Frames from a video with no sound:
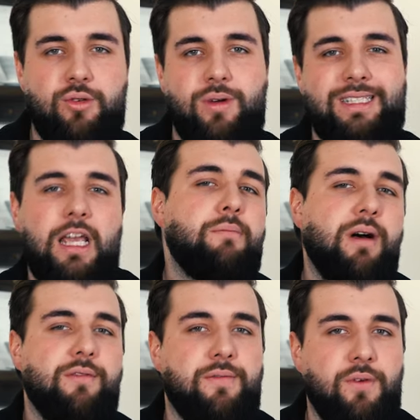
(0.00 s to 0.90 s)
And when I say
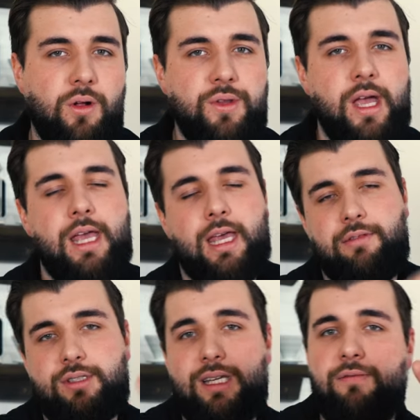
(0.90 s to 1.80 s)
above the fold,
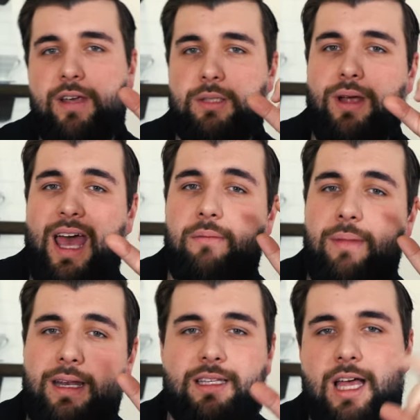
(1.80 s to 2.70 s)
if you've seen a Facebook ad
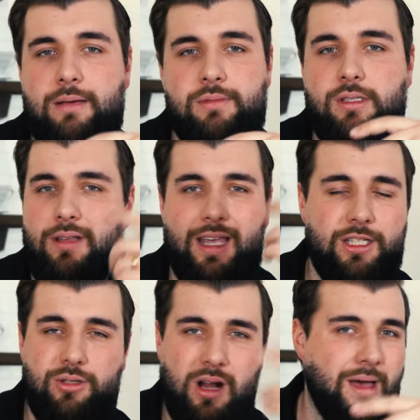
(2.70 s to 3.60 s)
many times, like
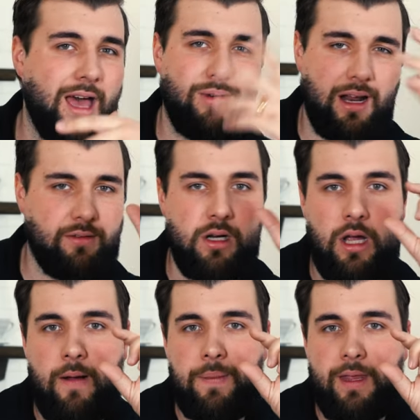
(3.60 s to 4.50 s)
Instagram ad, whatever,
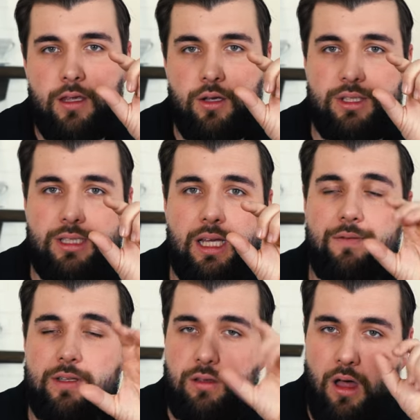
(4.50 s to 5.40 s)
you'll see
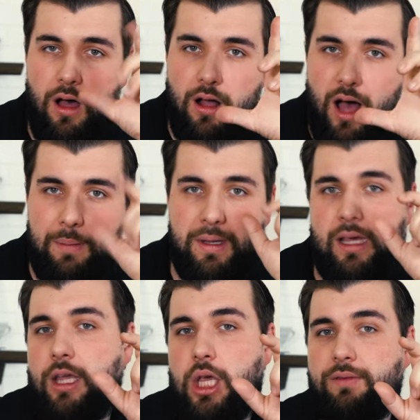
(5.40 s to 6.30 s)
if it's long
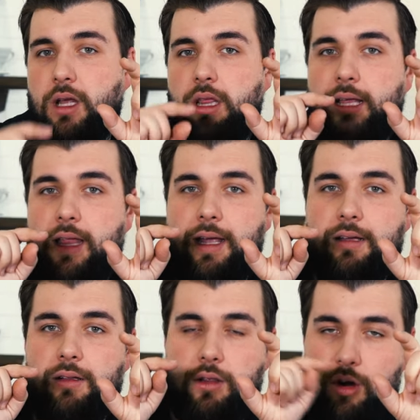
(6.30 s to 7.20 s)
copy, you have to click
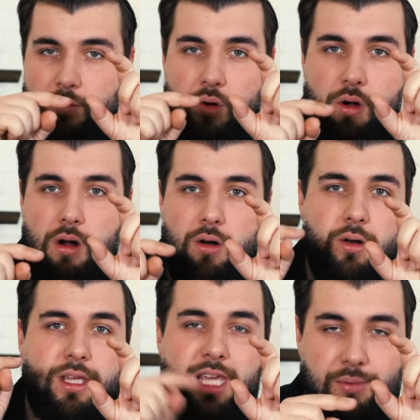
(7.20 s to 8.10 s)
like learn more
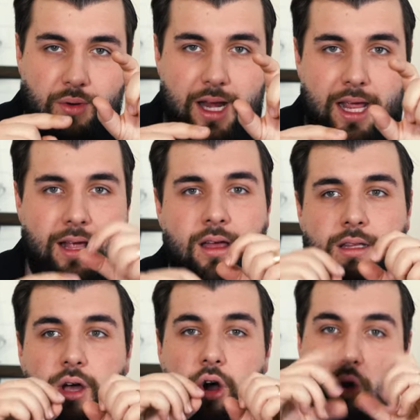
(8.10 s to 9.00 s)
or keep reading
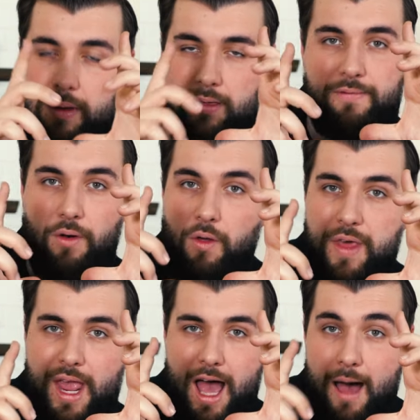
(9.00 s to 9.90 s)
to open the full
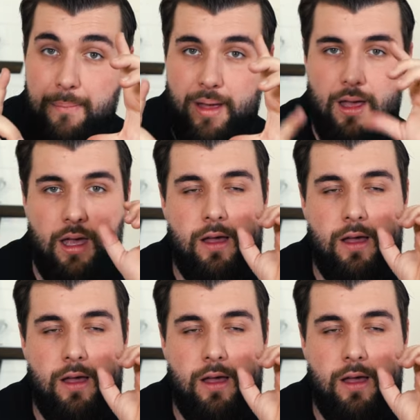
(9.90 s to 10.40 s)
thing up.